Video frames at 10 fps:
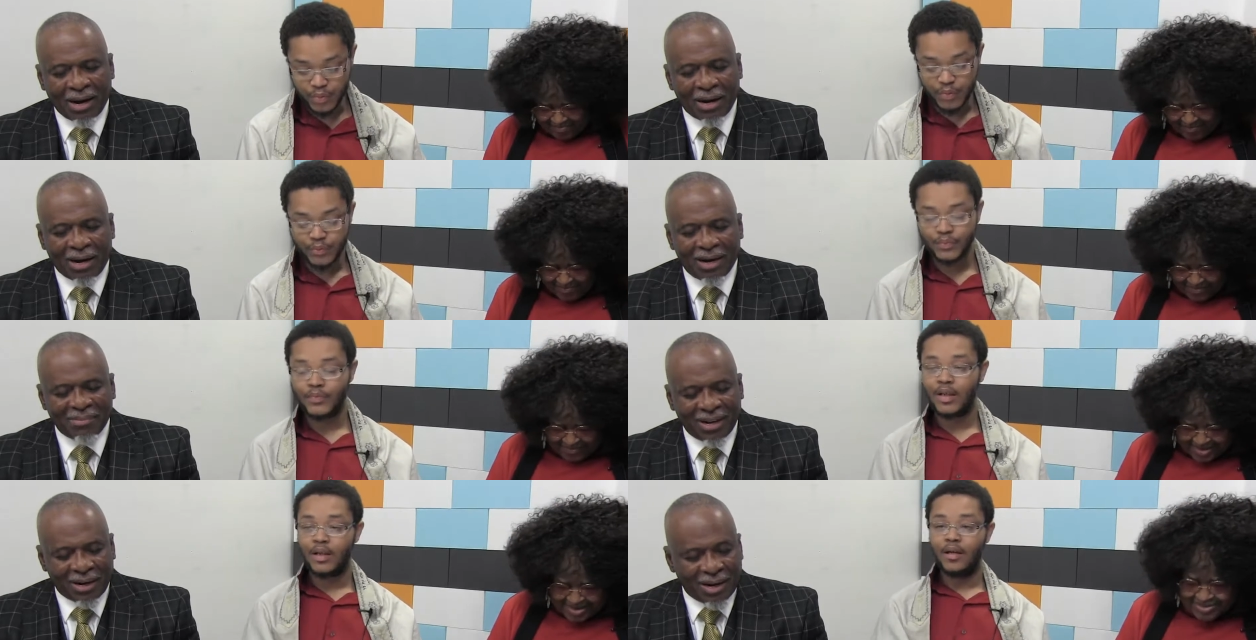
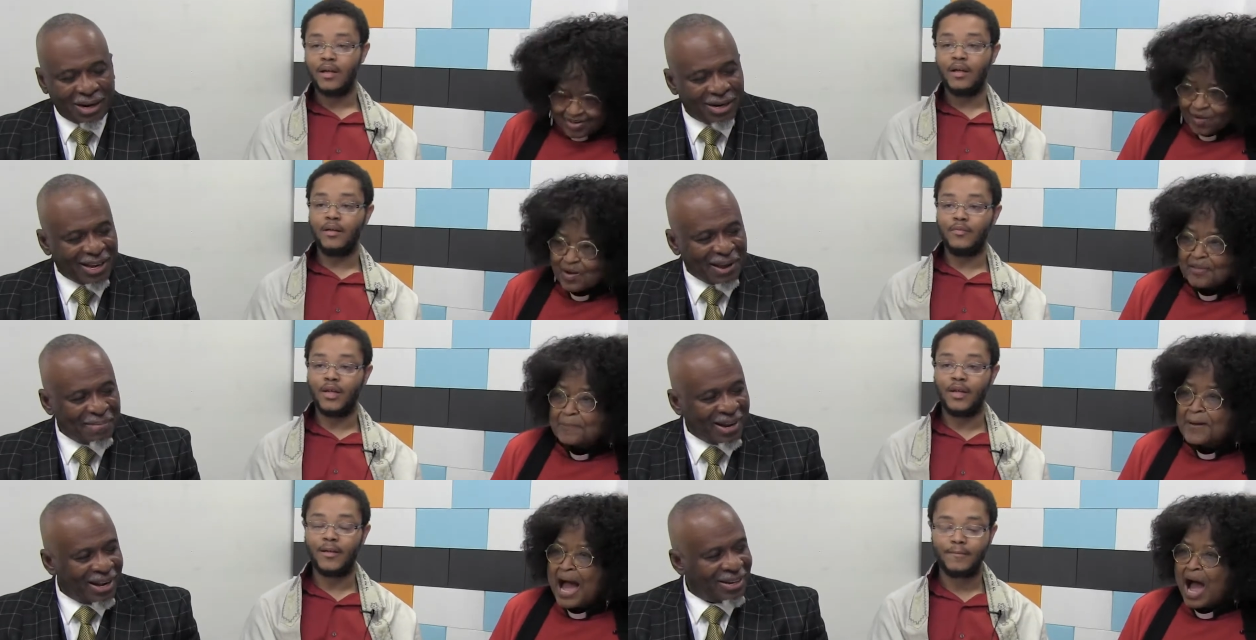Speaker 1: God, my God. No Amen.
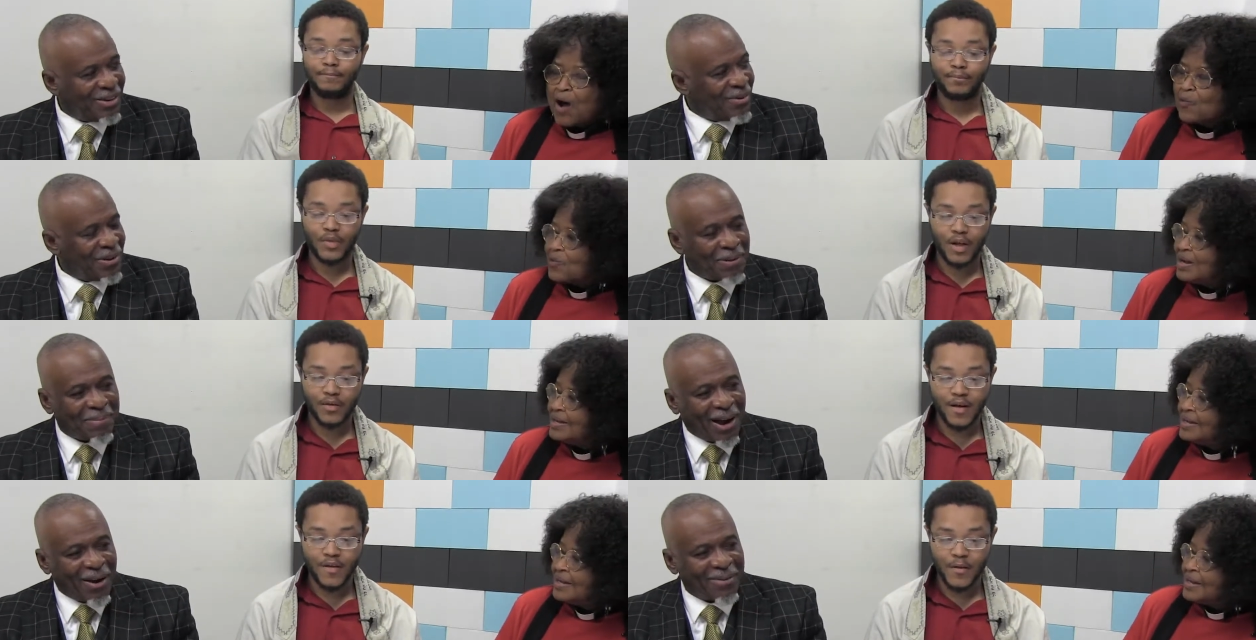other power. No other
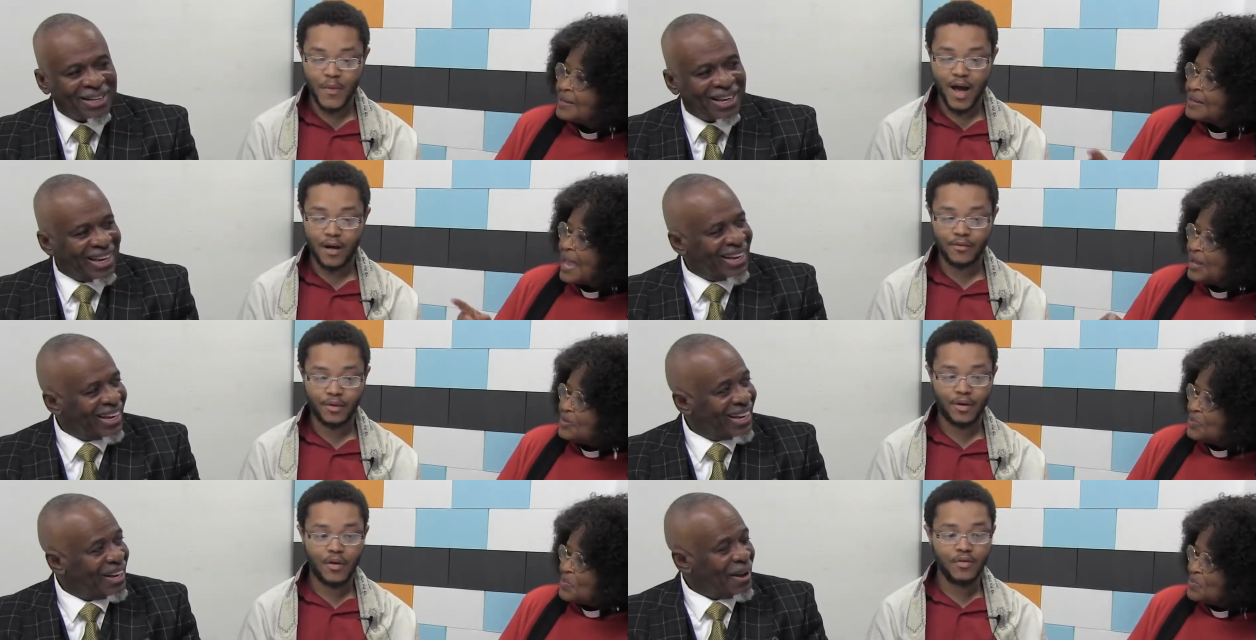no power. power. Can
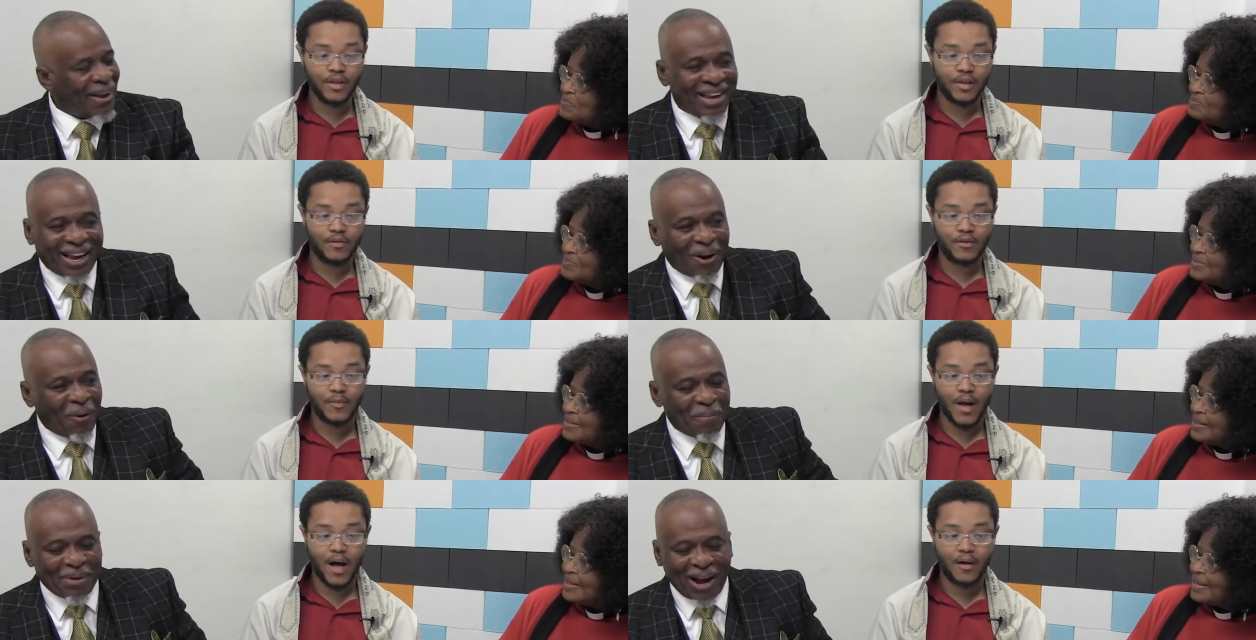do. Holy he got
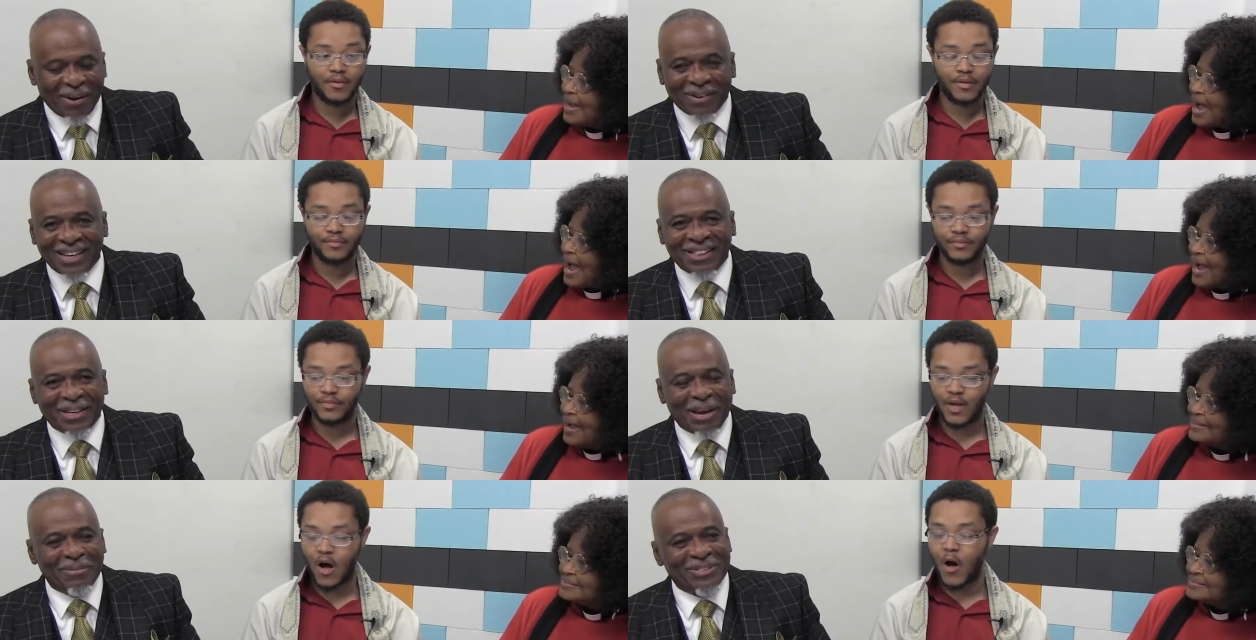all power ah, in the
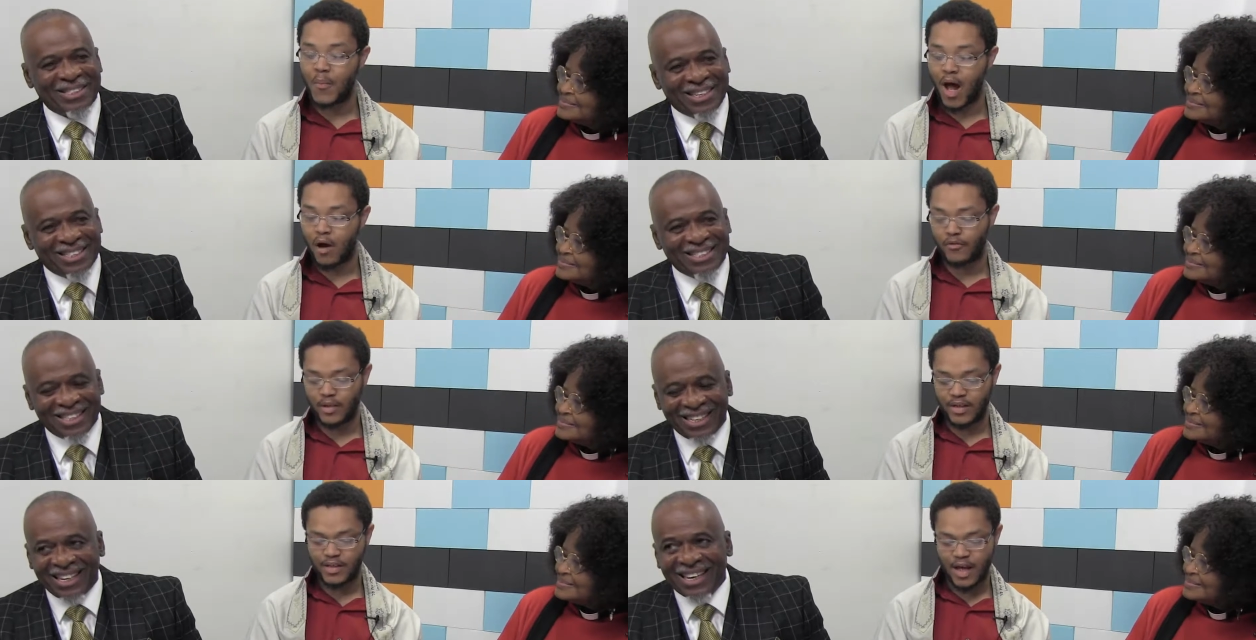name of Jesus.